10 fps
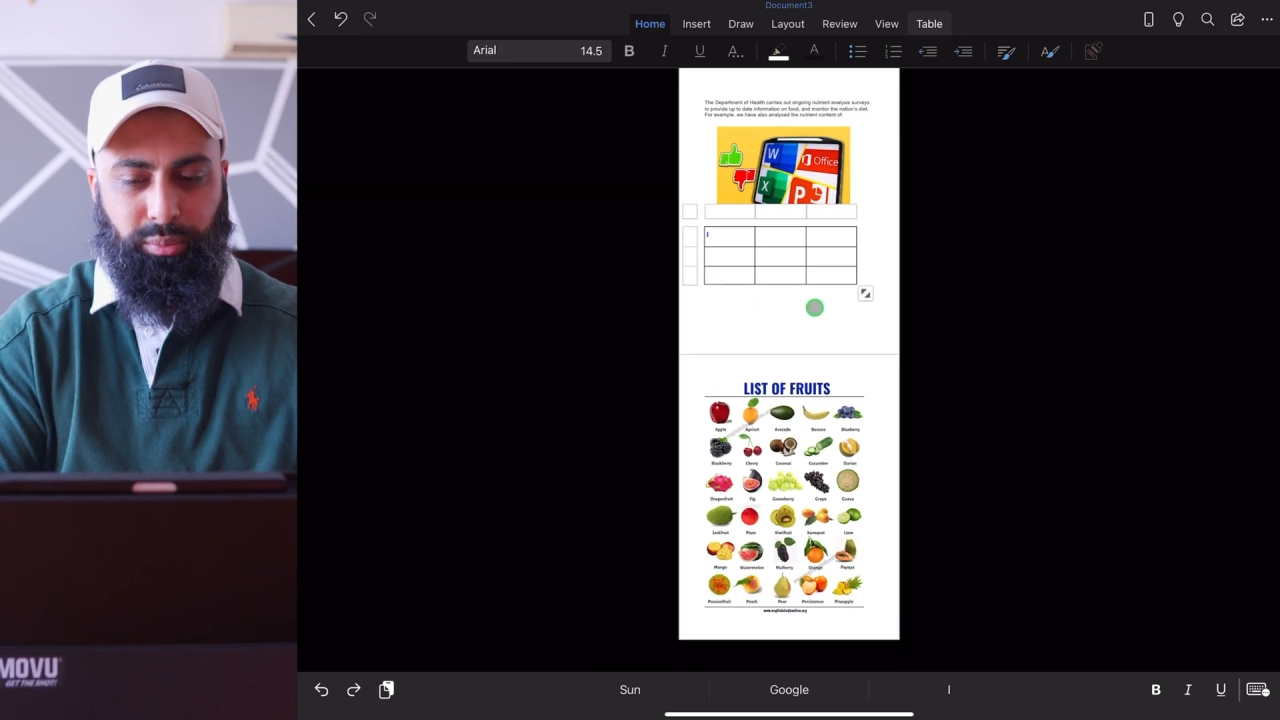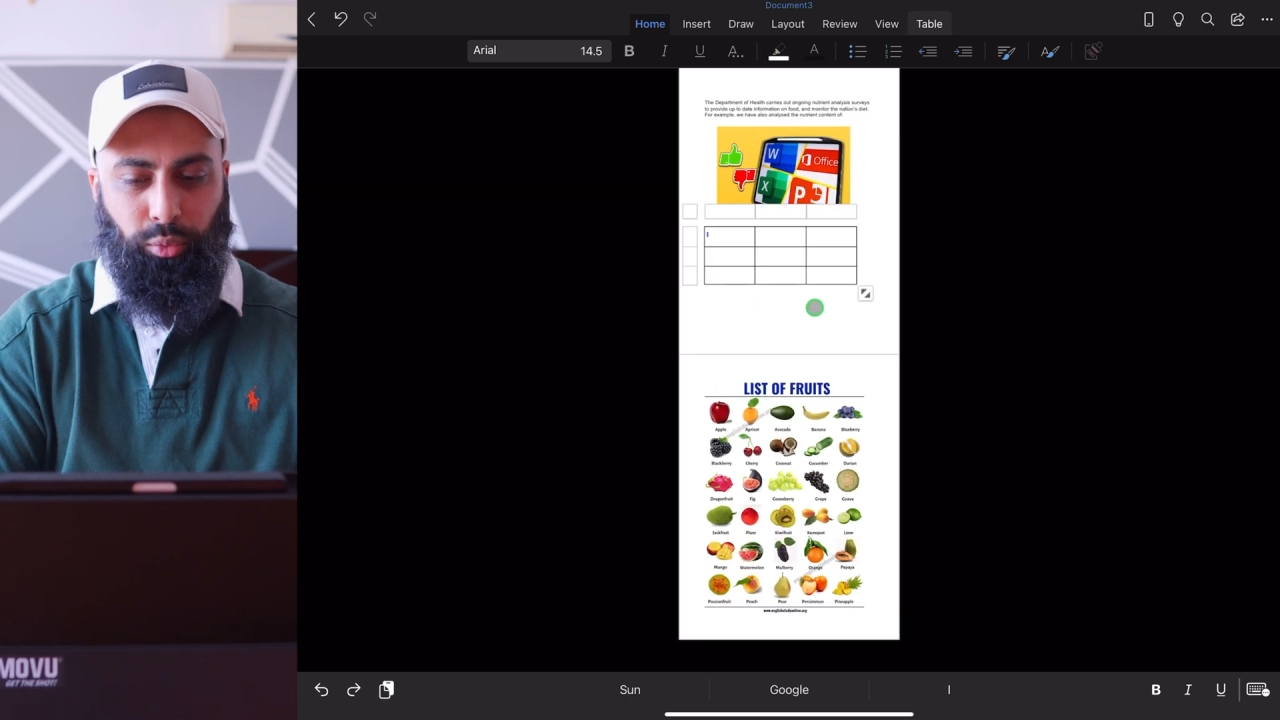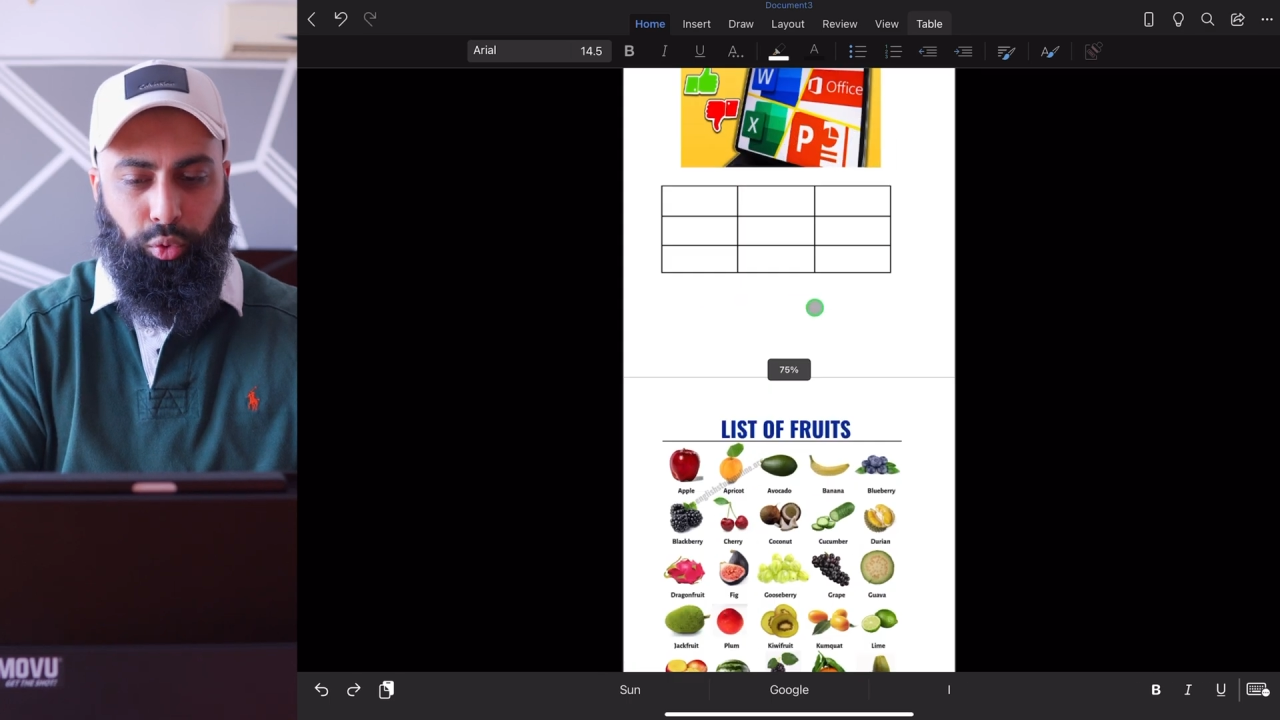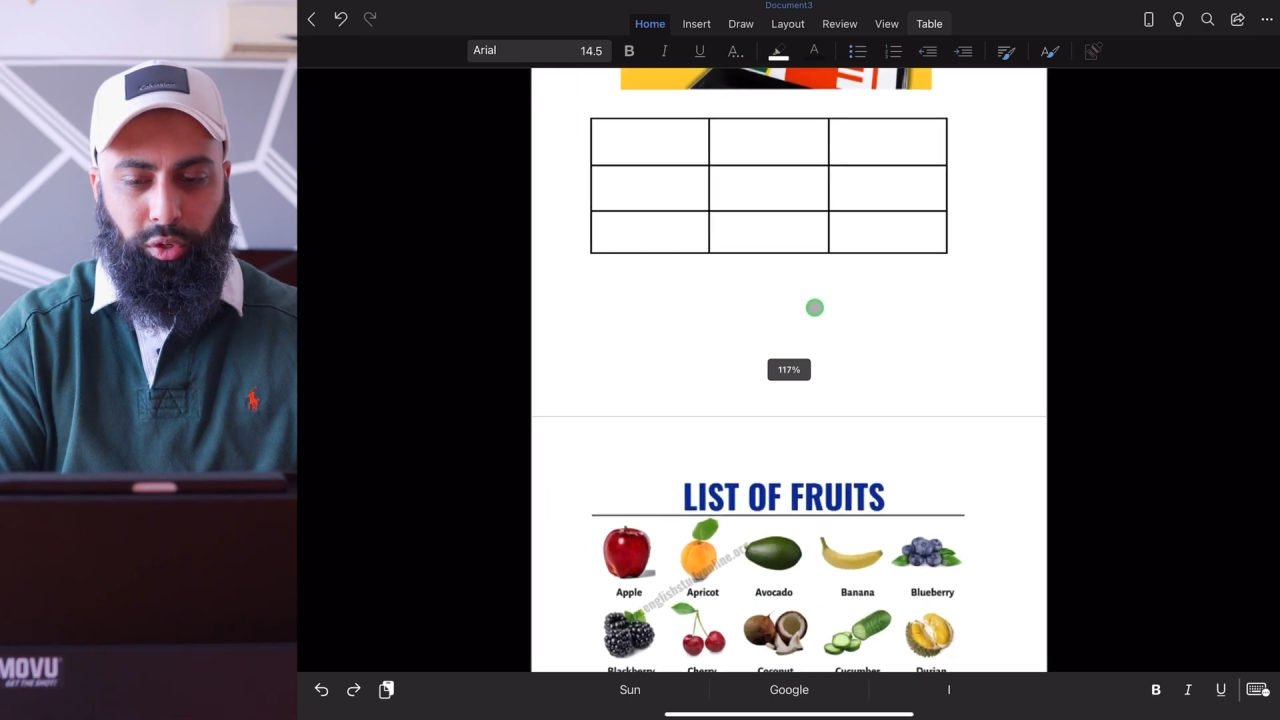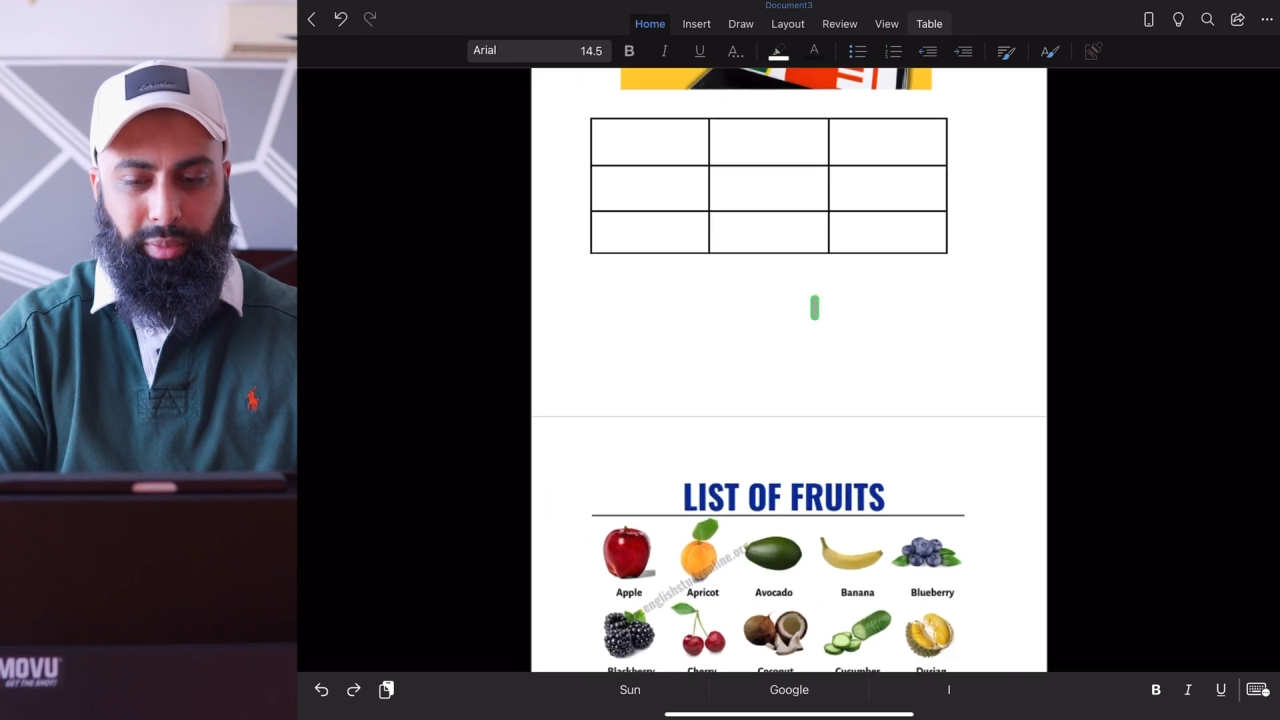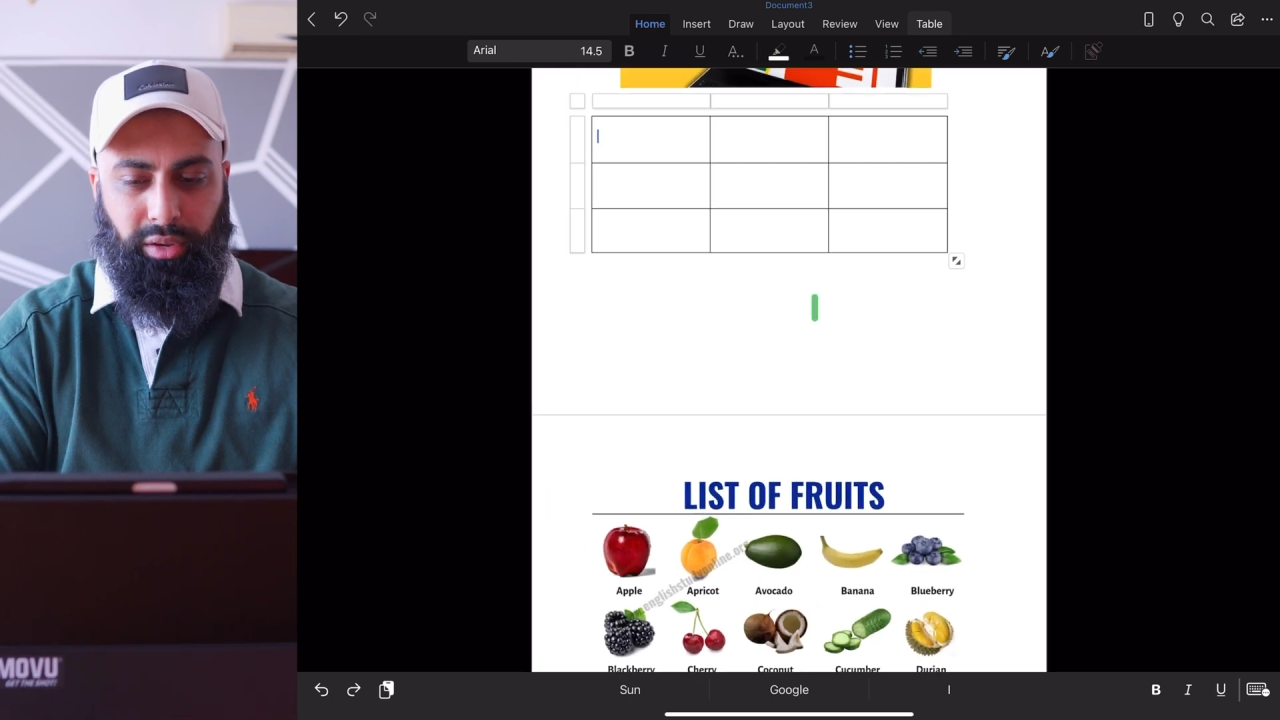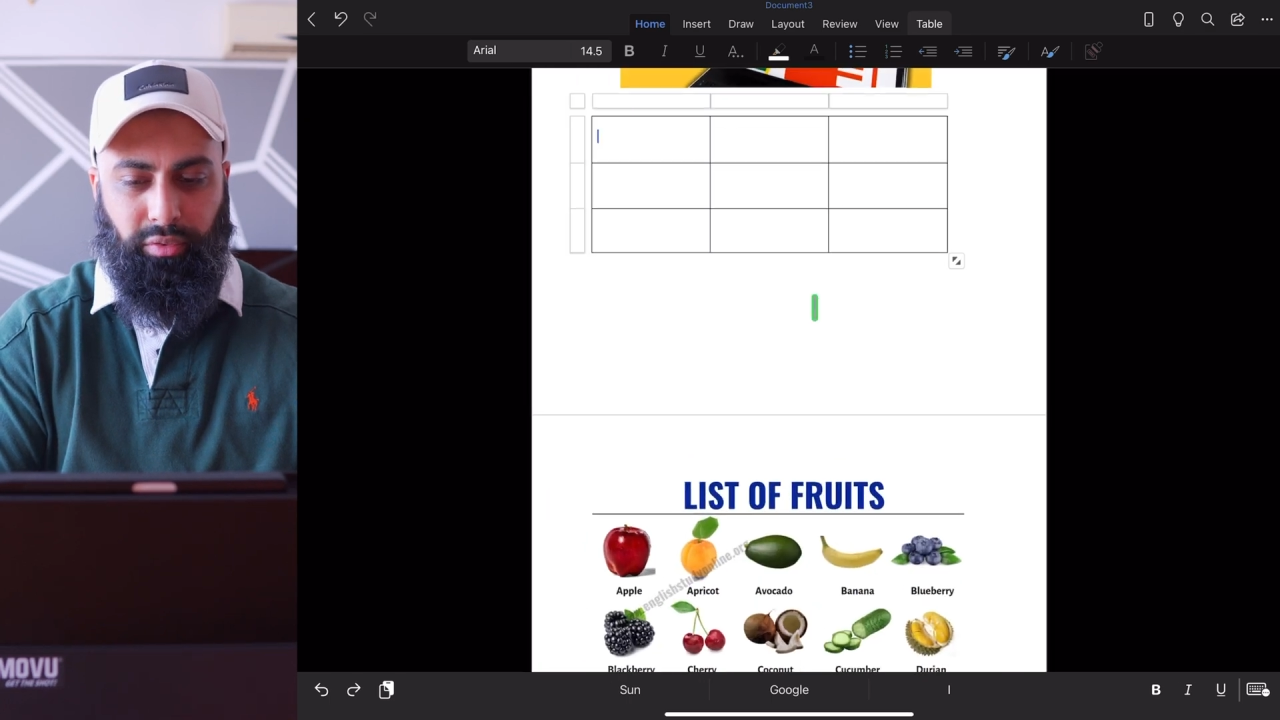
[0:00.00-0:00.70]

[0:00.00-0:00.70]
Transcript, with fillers: small, make